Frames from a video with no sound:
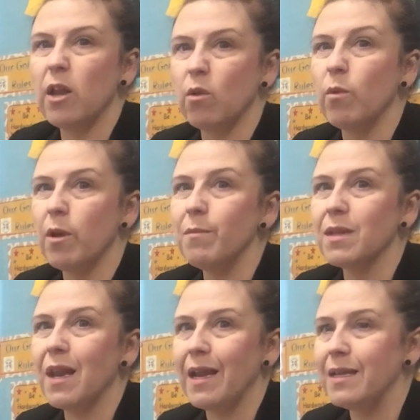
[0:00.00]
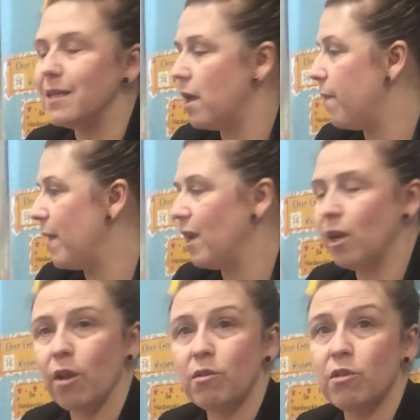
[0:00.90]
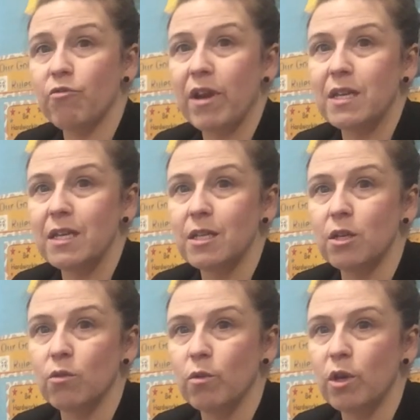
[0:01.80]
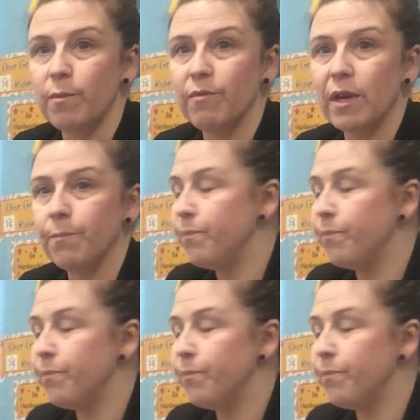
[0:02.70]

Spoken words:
your worms later and they can go straight into your wormery.